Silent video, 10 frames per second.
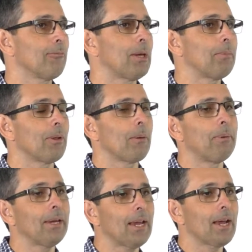people are
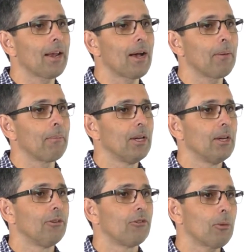picking it up,
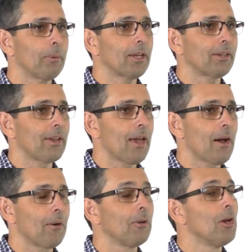dropping it
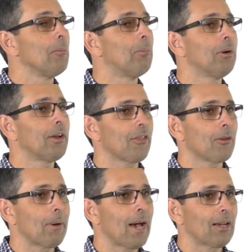down, putting it in the
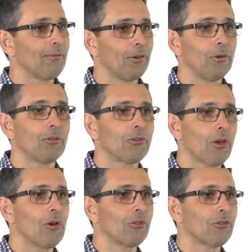back of utes,
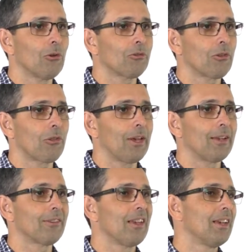those sorts of
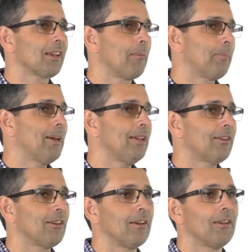things, compared
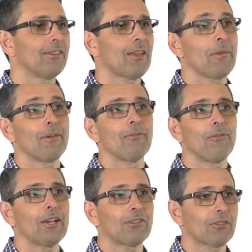to something
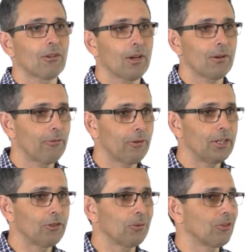fixed like a
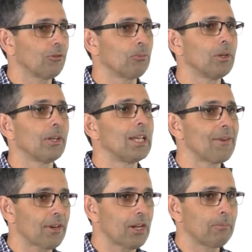fridge, which is really
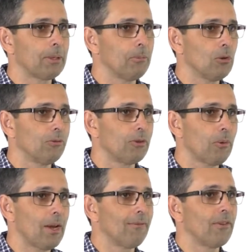never going to be moved
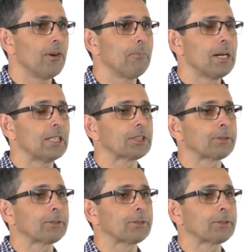around very much.